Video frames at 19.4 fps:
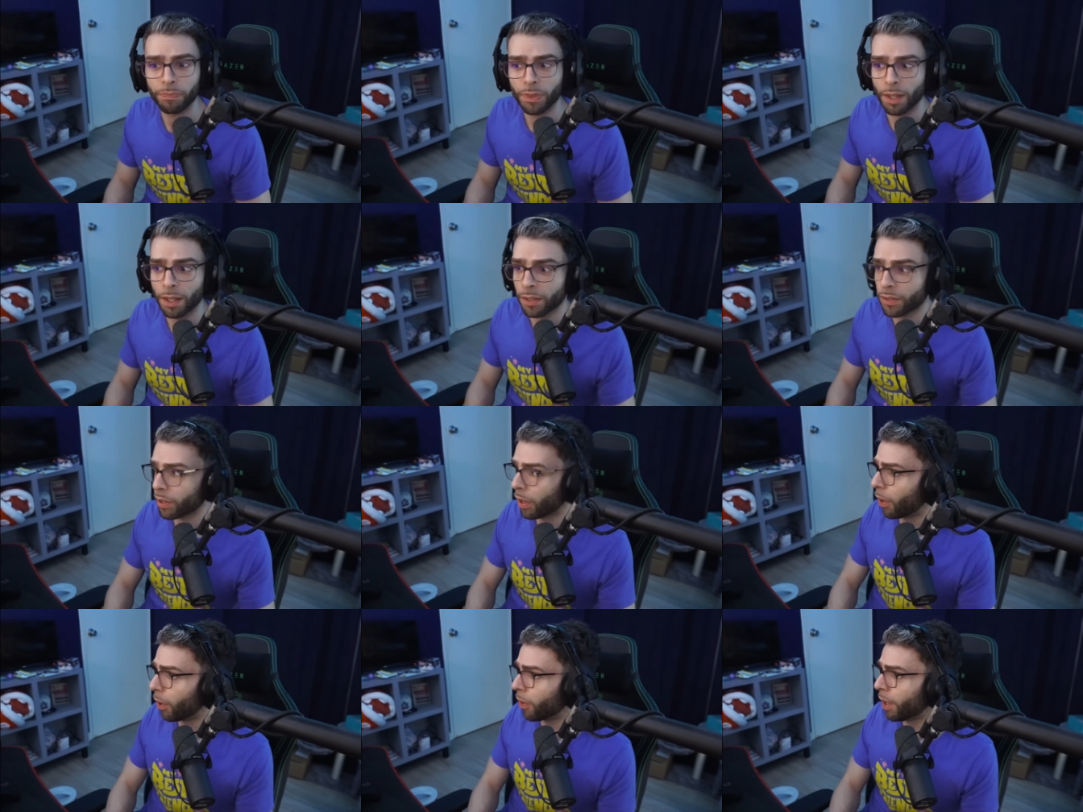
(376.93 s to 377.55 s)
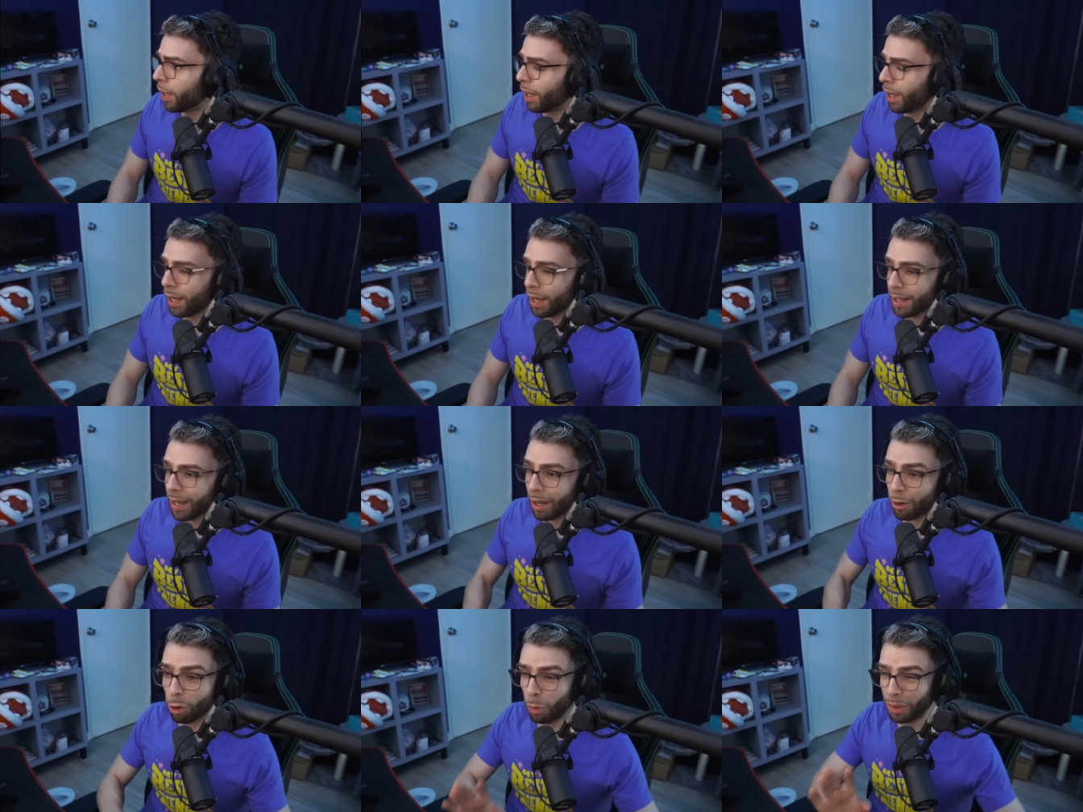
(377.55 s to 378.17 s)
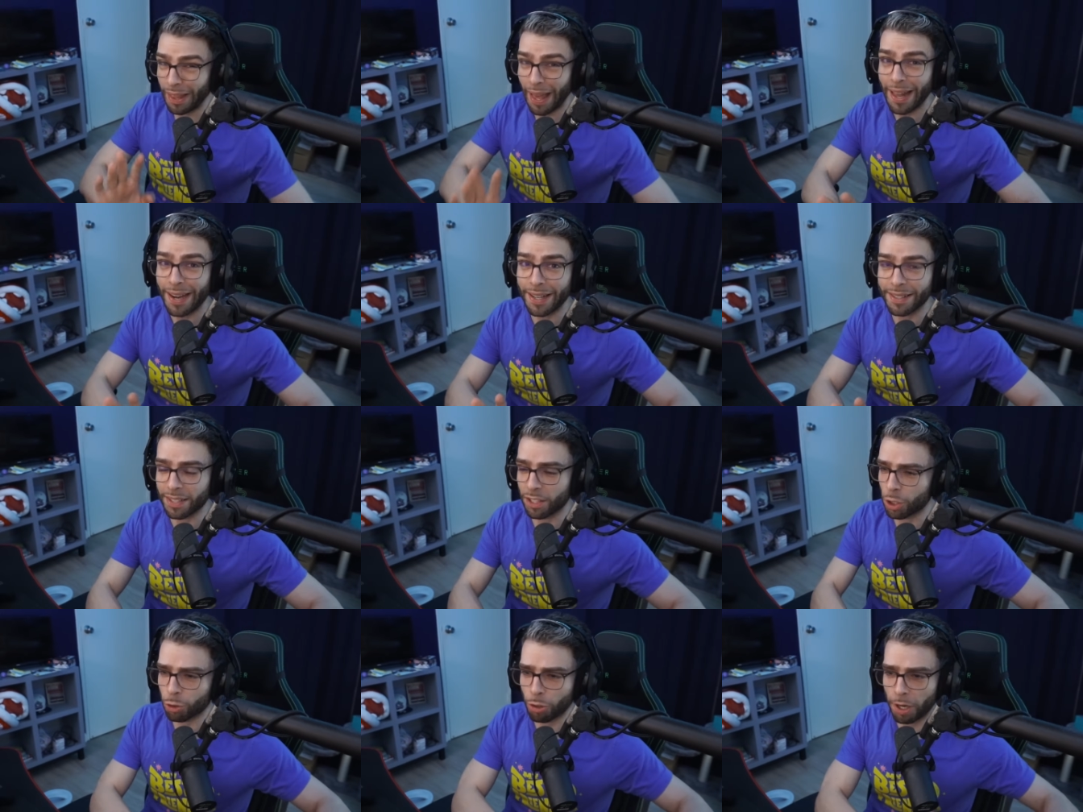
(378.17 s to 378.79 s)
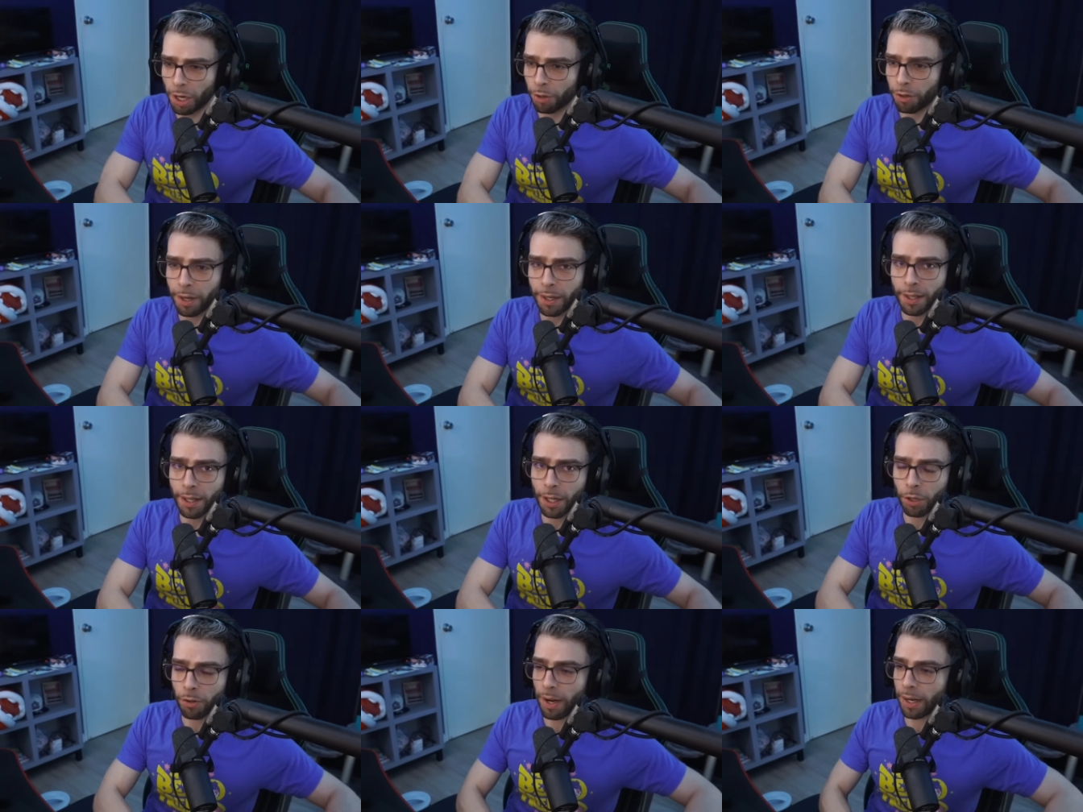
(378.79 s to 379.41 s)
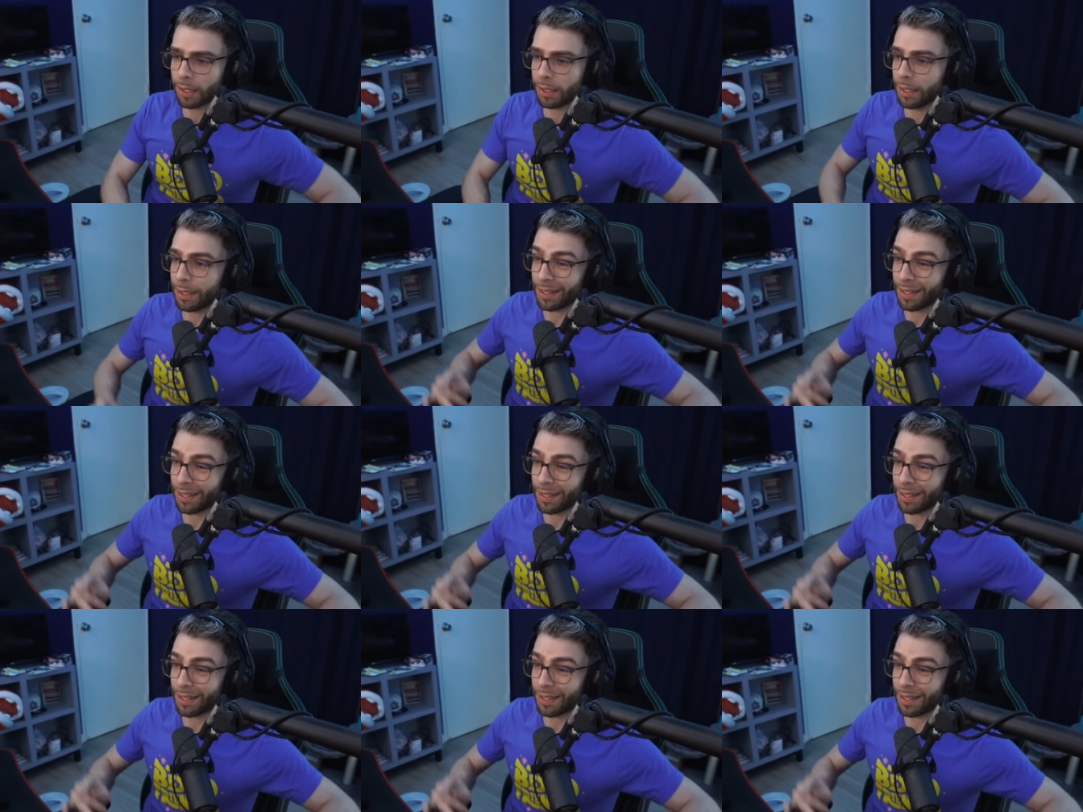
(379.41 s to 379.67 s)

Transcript: So I don't know what that is. It's triggering incorrectly.